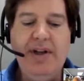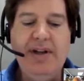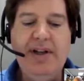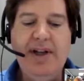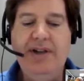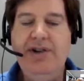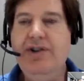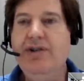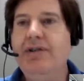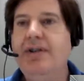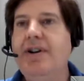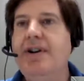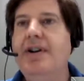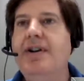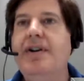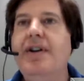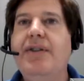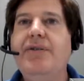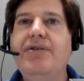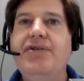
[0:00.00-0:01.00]
And then you look at
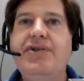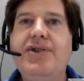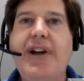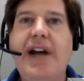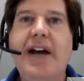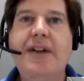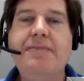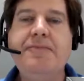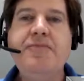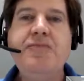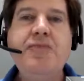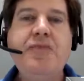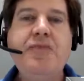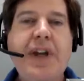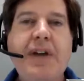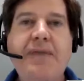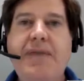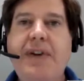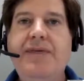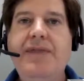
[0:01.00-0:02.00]
another stat,
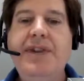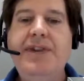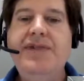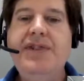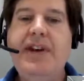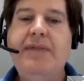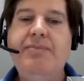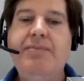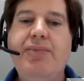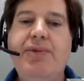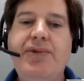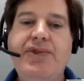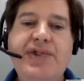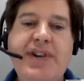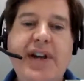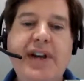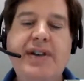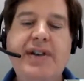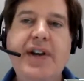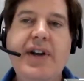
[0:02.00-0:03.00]

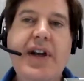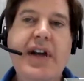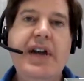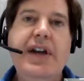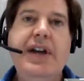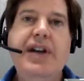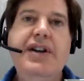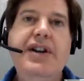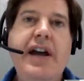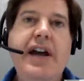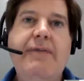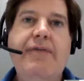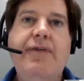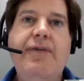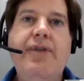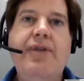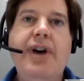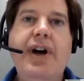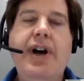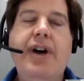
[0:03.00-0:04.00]
57%
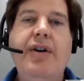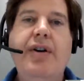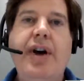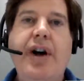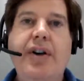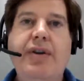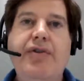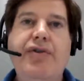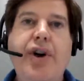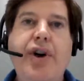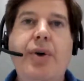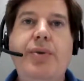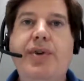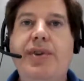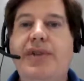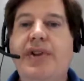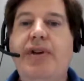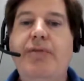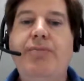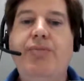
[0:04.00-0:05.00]
never know
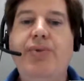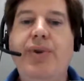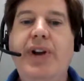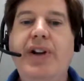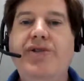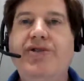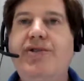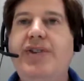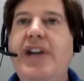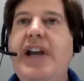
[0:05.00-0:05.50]
that they're breached.